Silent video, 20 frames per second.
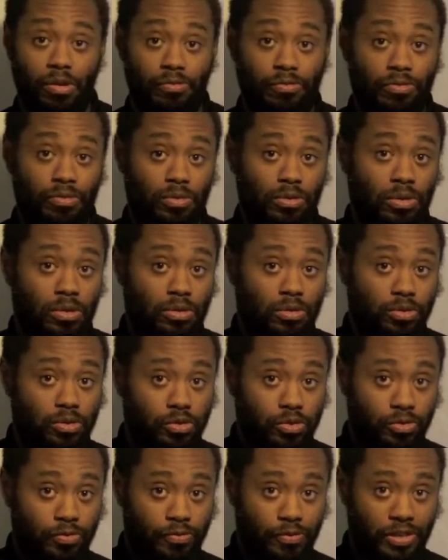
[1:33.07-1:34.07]
of, of
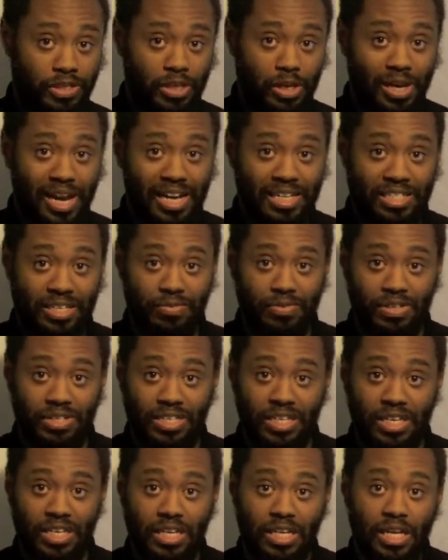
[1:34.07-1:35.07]
physical
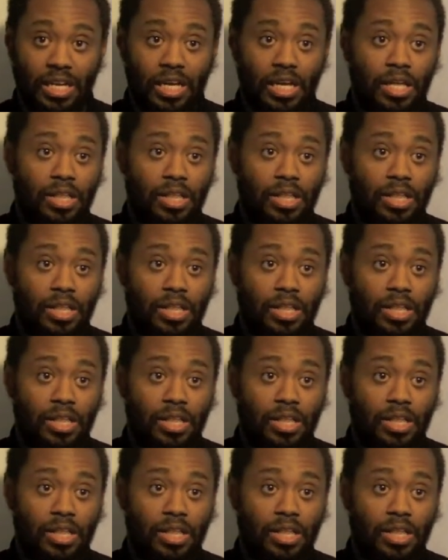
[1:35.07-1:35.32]
activity,